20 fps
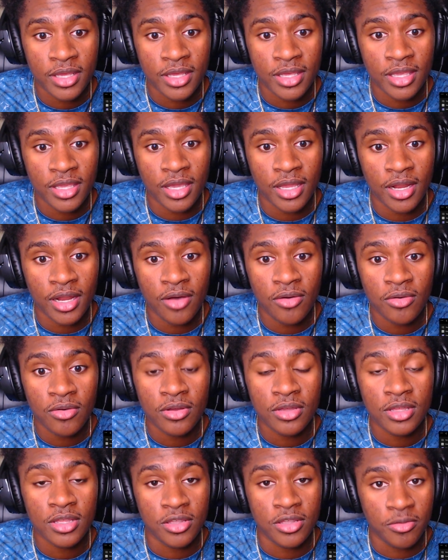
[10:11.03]
you know,
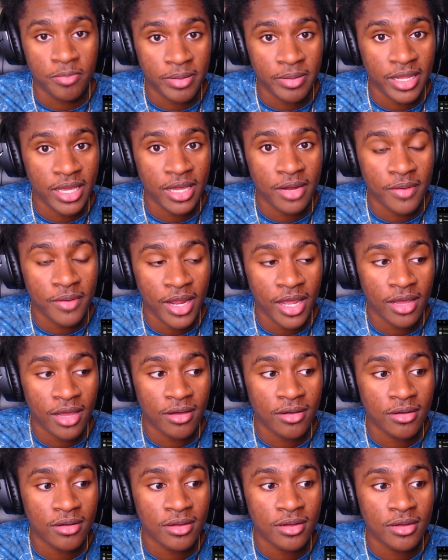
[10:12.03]
you play
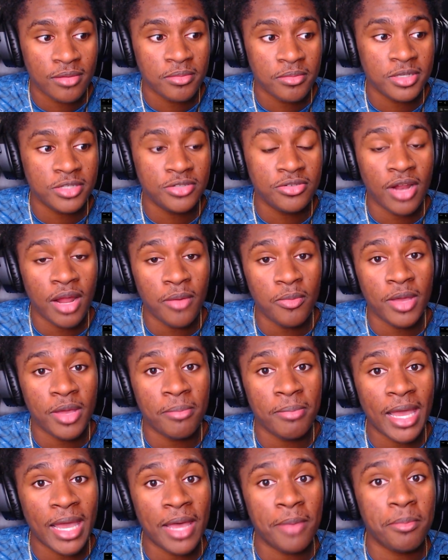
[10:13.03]
around, but shoot, I'm
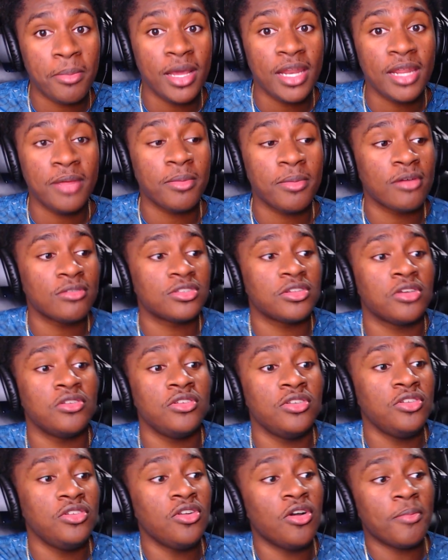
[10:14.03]
with Bad Bunny, bro, so
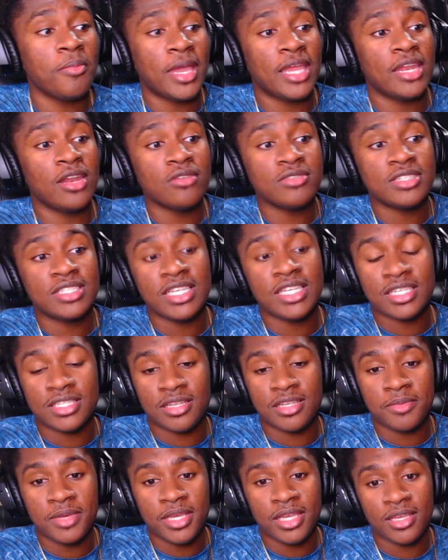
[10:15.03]
you don't make no sense
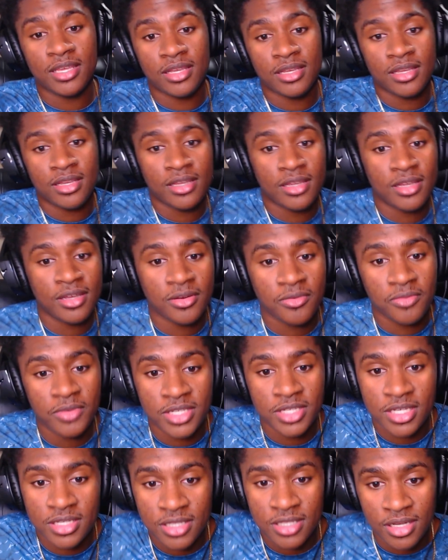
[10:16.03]
to me,
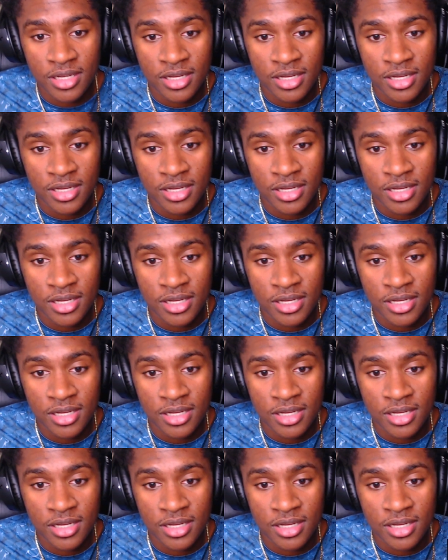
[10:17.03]
which is,